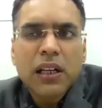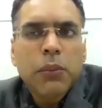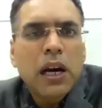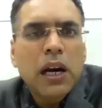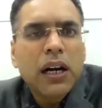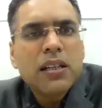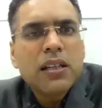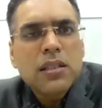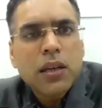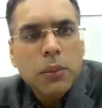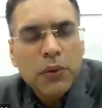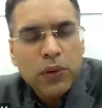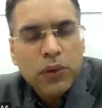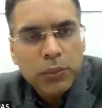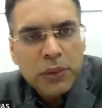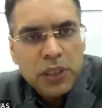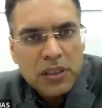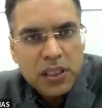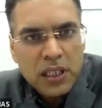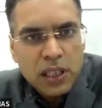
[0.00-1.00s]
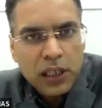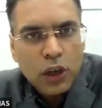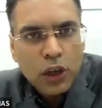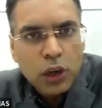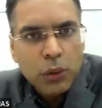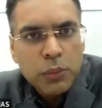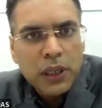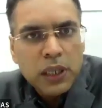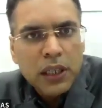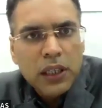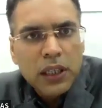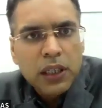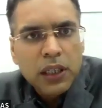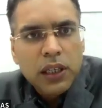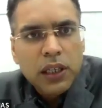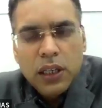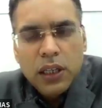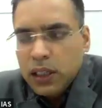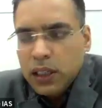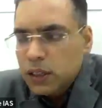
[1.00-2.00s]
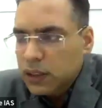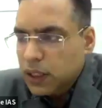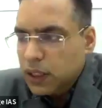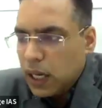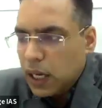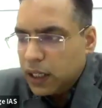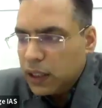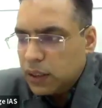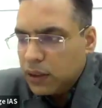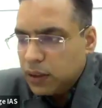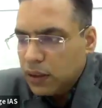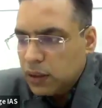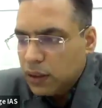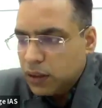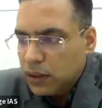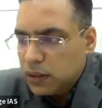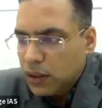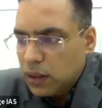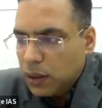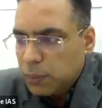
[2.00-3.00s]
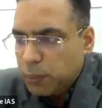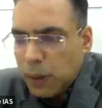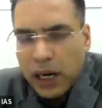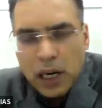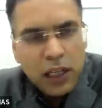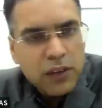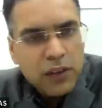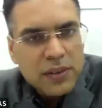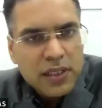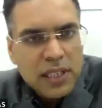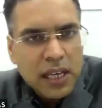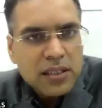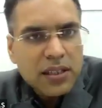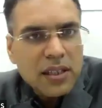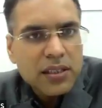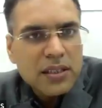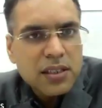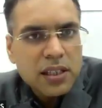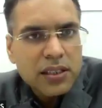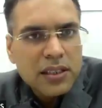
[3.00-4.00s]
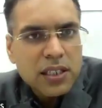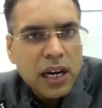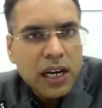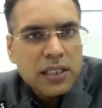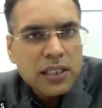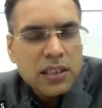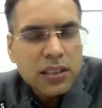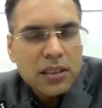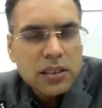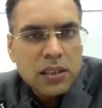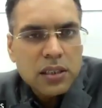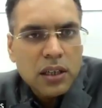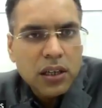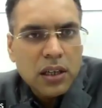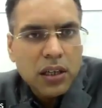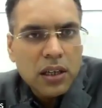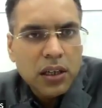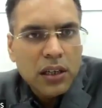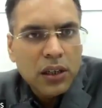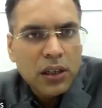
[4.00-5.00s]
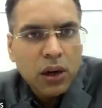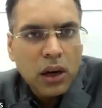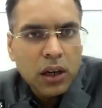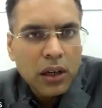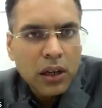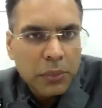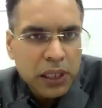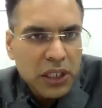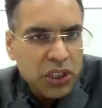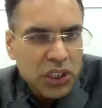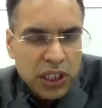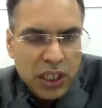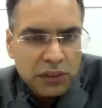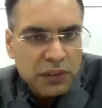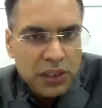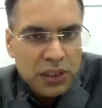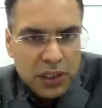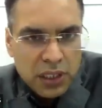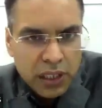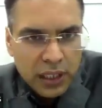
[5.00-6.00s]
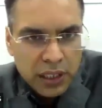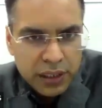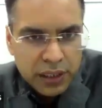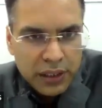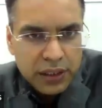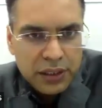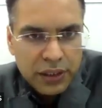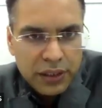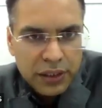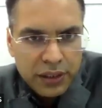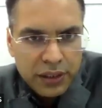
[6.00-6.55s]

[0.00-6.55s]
the demand is coming from the state government, that the part of cess and surcharge is not being shared with state.